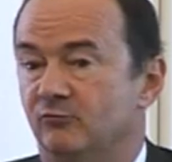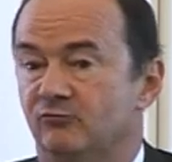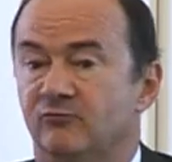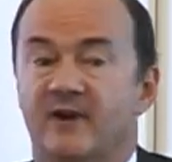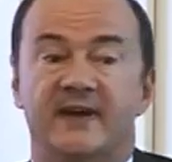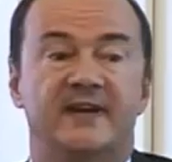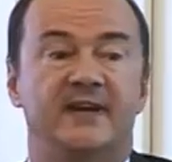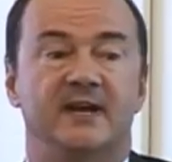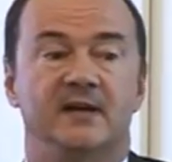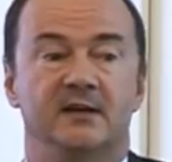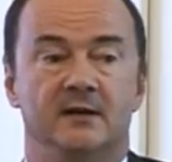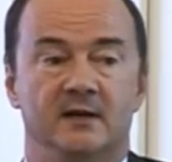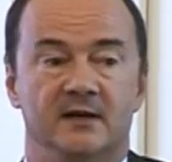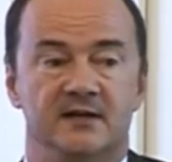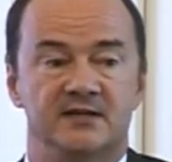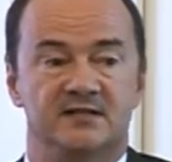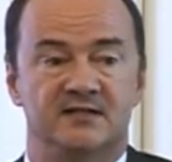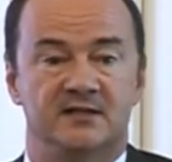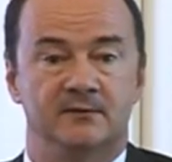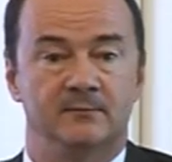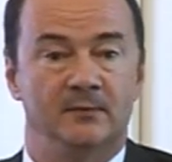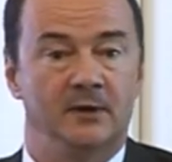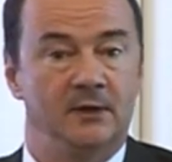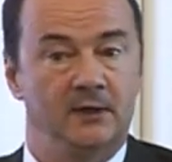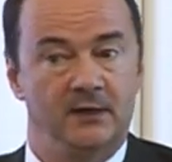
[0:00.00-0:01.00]

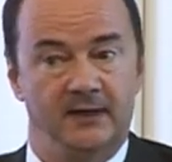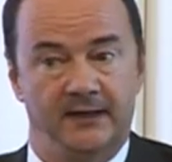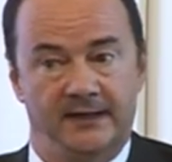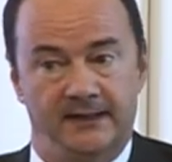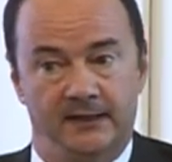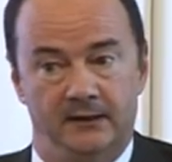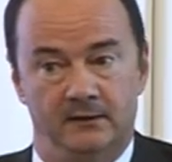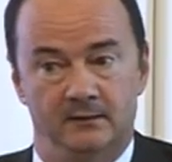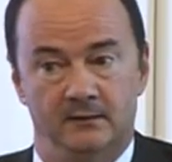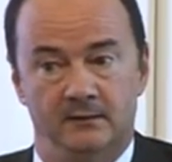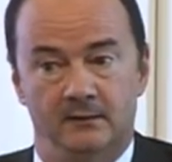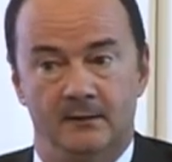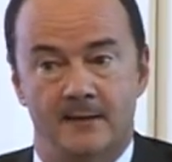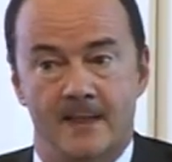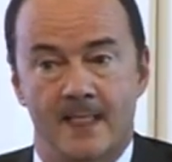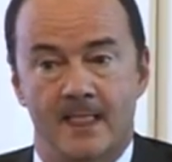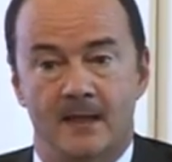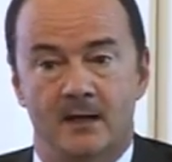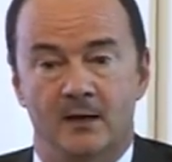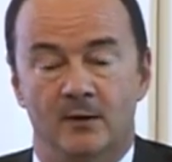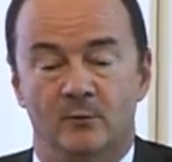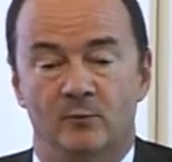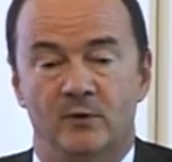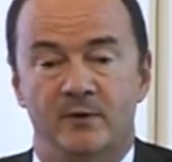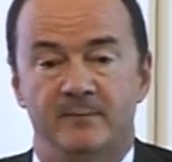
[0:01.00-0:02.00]
recognize them early.
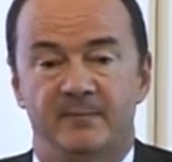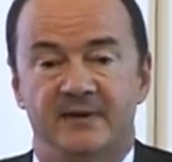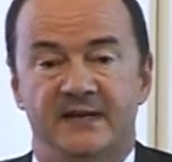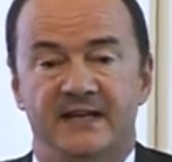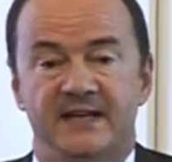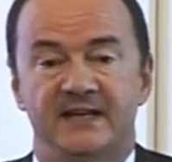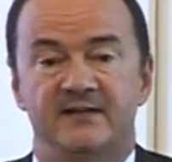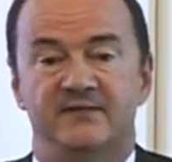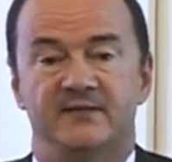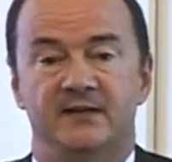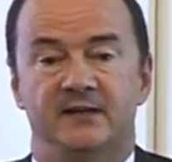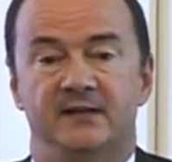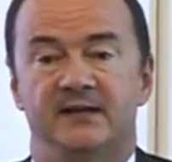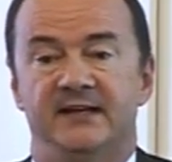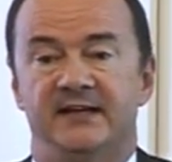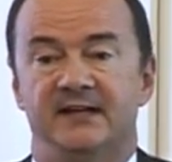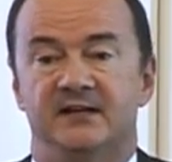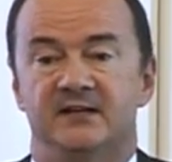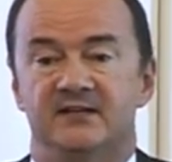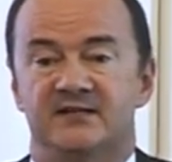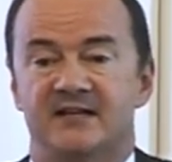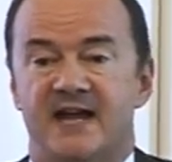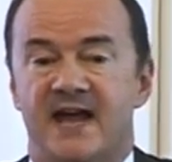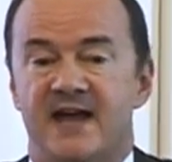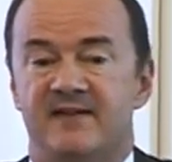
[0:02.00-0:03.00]
We believe that
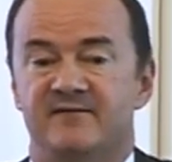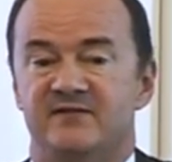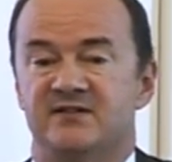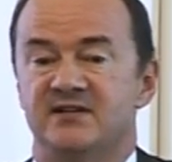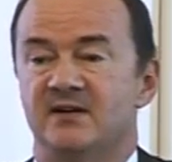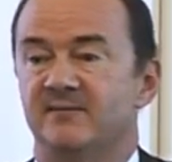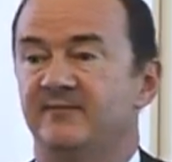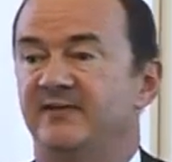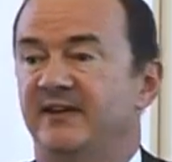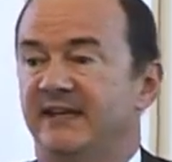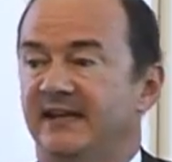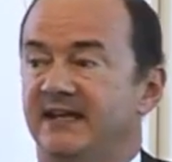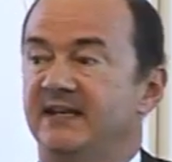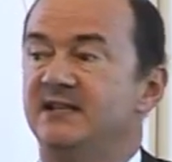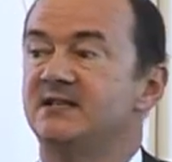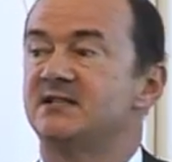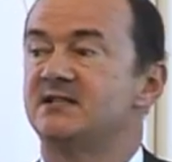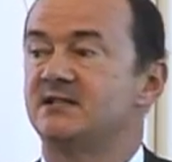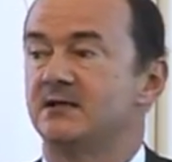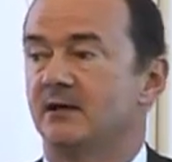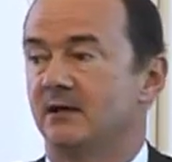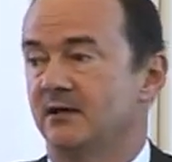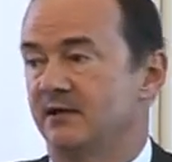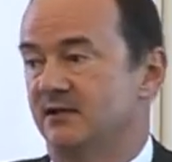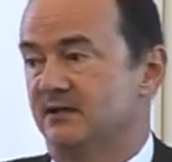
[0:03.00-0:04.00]
leaders have something
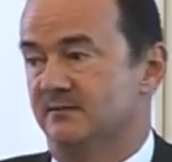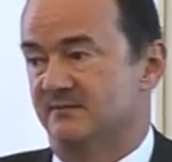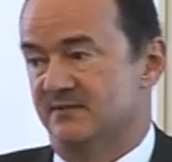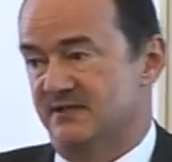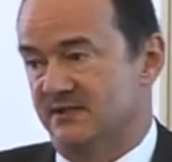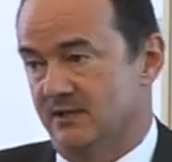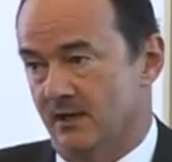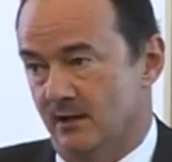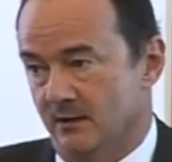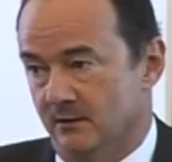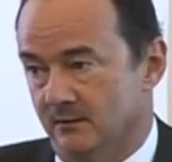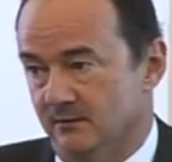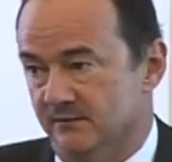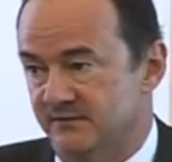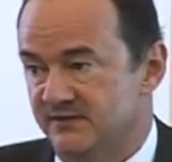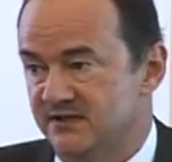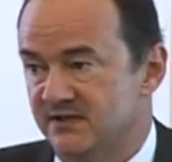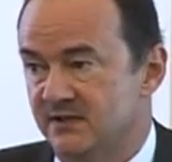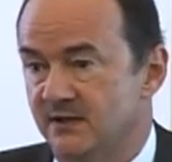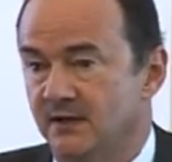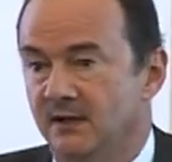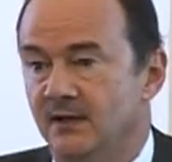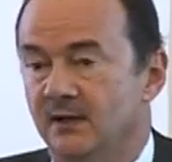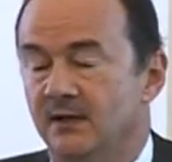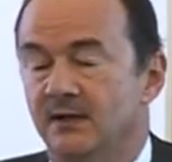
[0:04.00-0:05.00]
inside
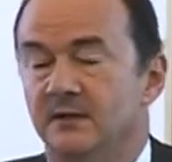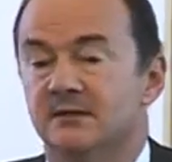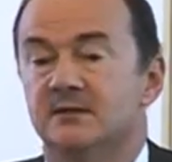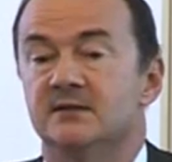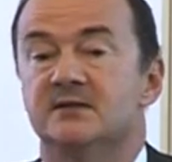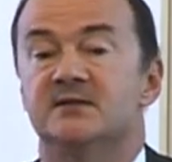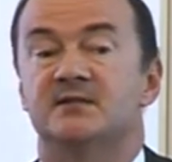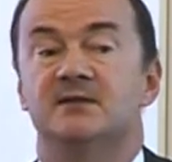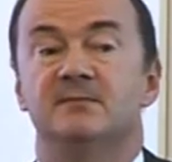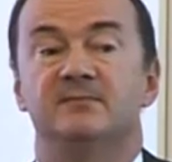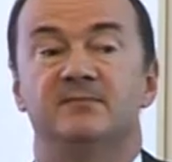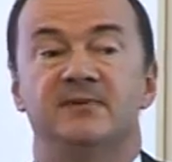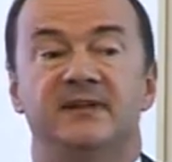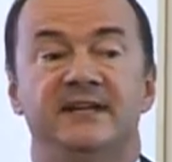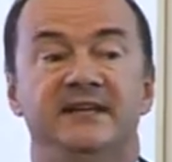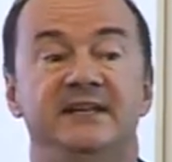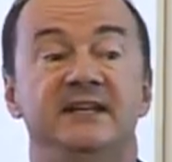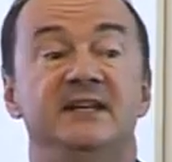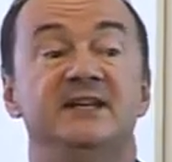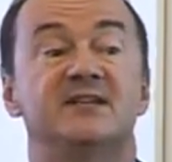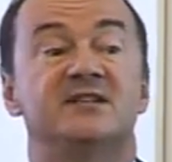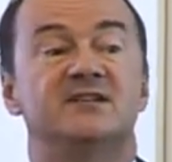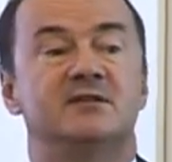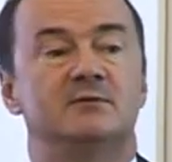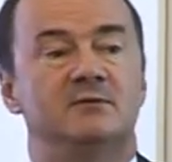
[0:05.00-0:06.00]
themselves that simply
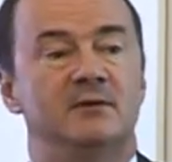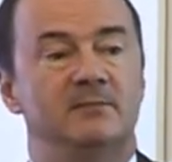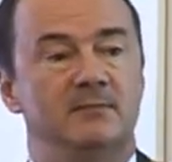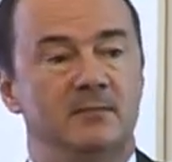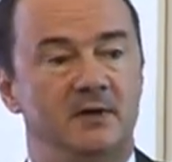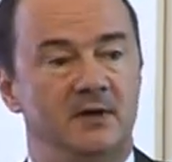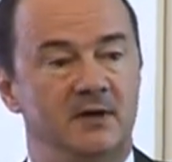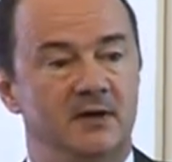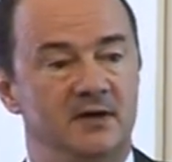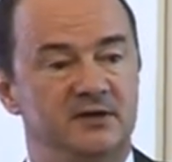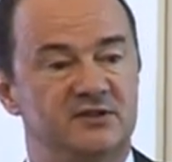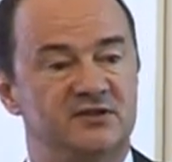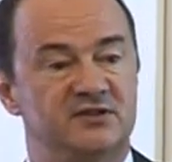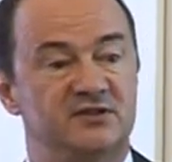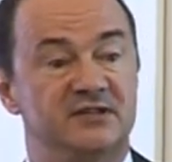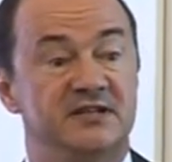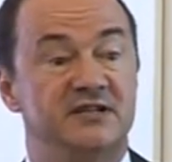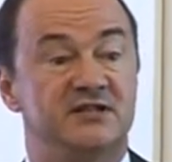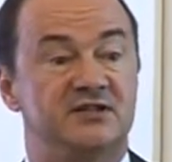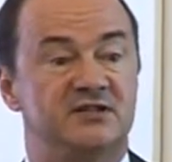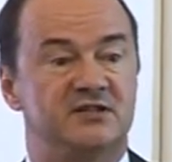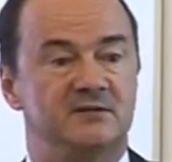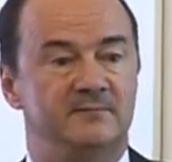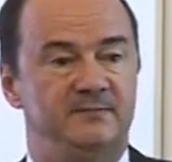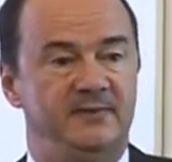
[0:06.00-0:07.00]
needs to emerge,
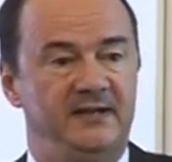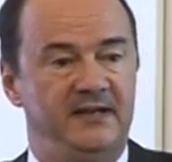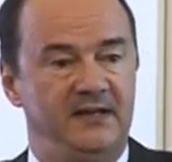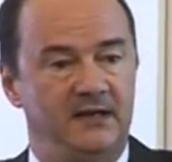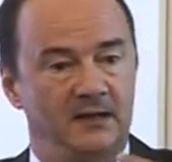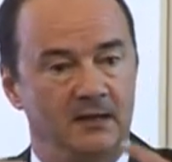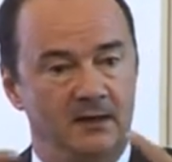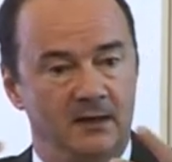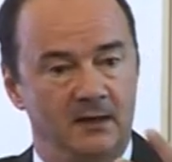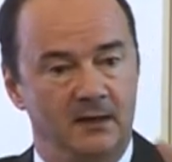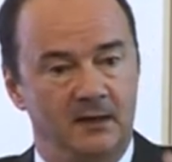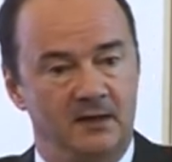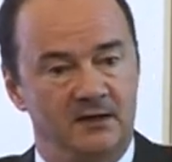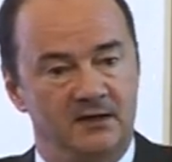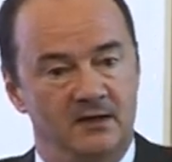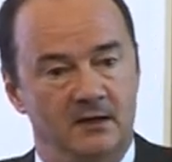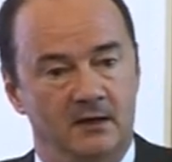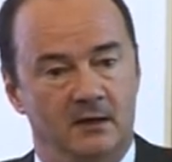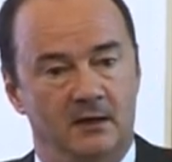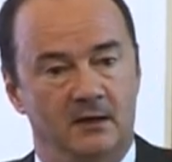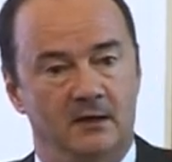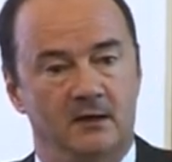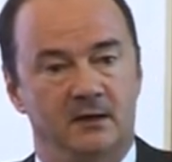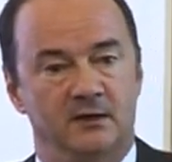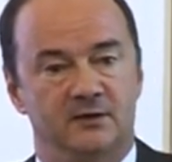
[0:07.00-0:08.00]
needs to be,
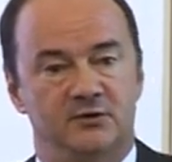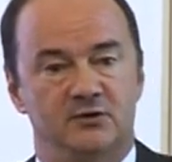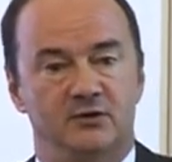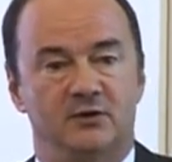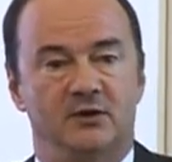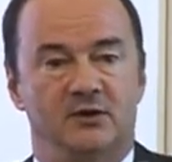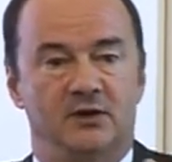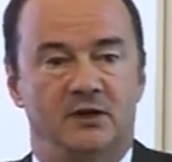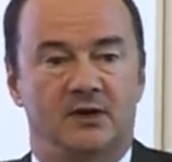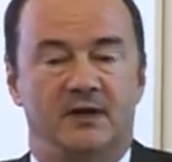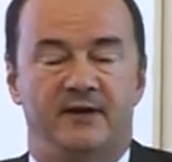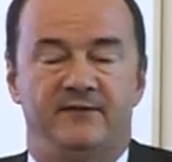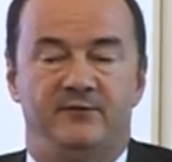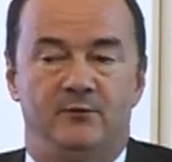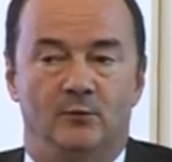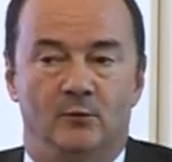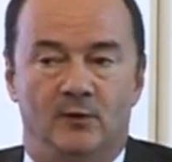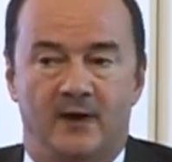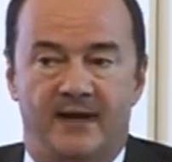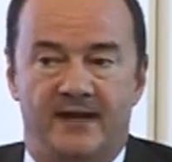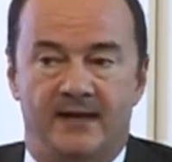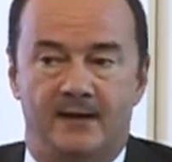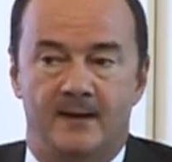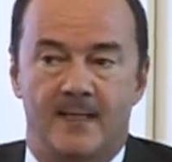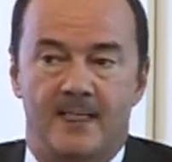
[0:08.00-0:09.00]
uh, if you
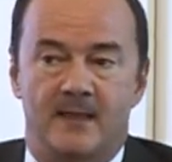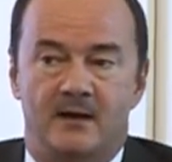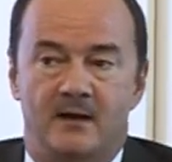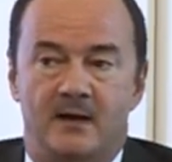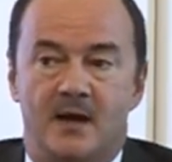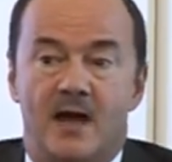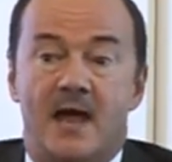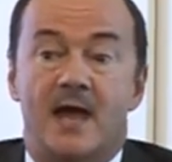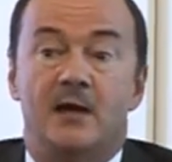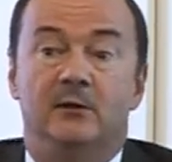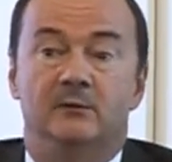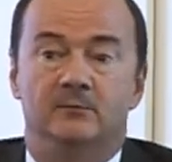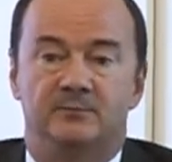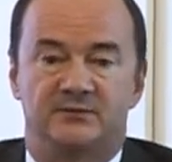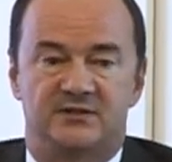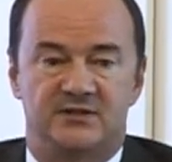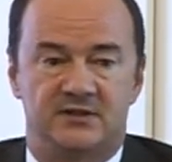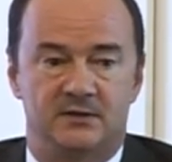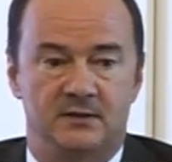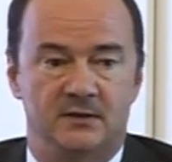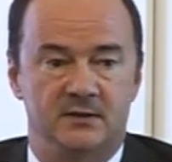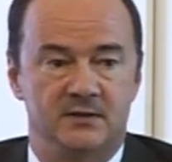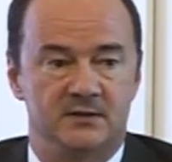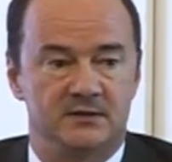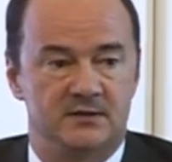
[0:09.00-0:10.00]
like,
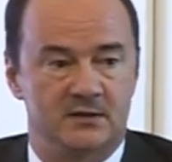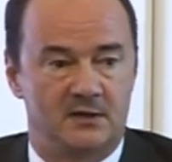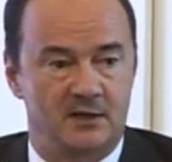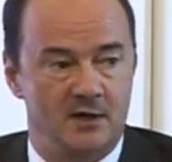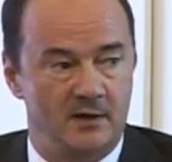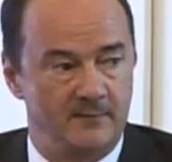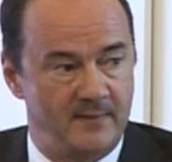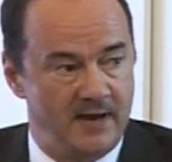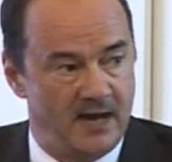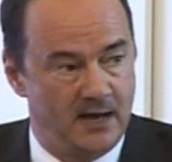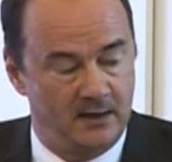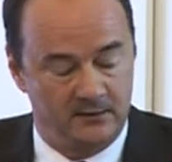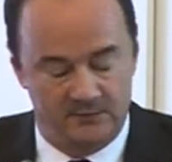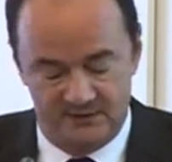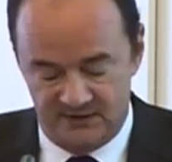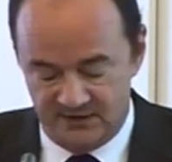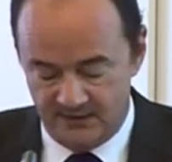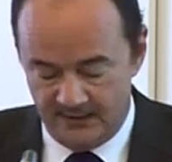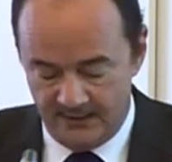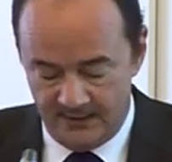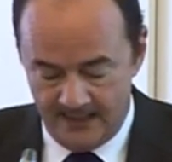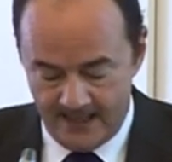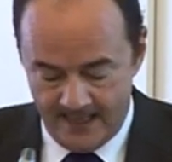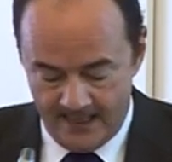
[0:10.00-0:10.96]
helped to come out.